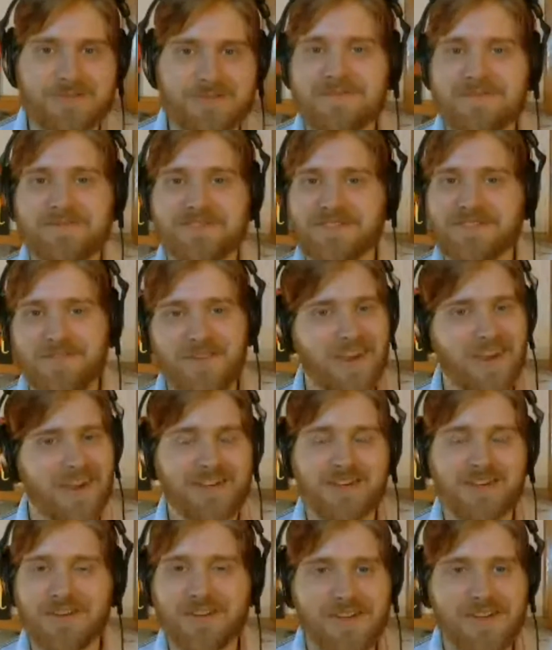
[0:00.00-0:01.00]
you're a Simpsons
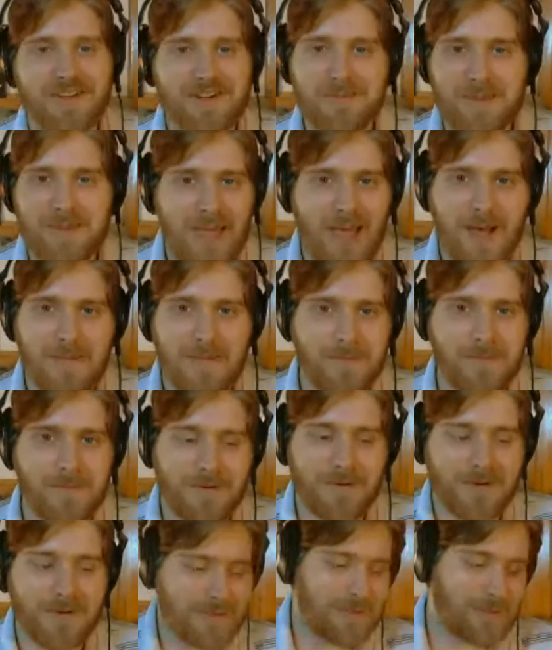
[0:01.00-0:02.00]
fan, you're gonna be happy
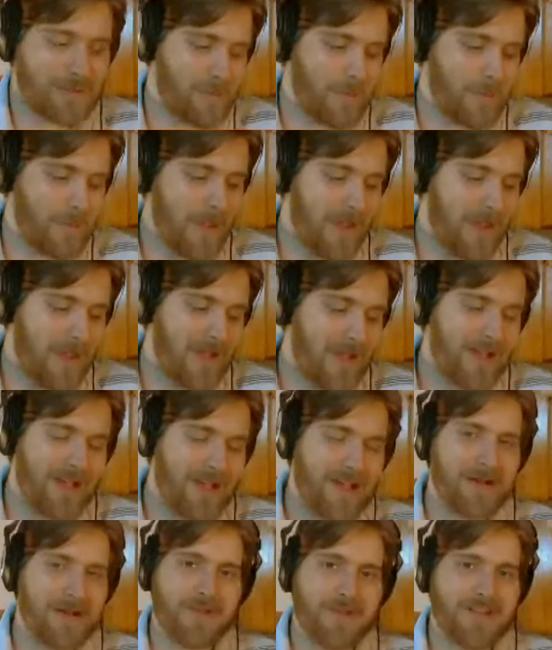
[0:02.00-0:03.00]
pretty soon.
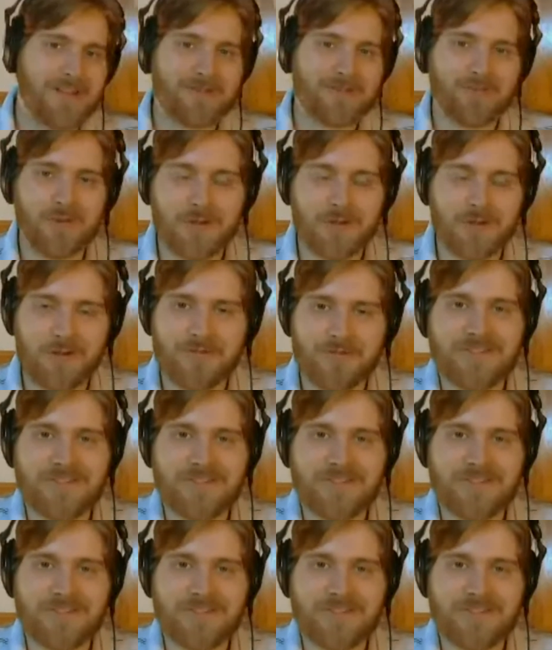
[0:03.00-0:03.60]
But let's roll it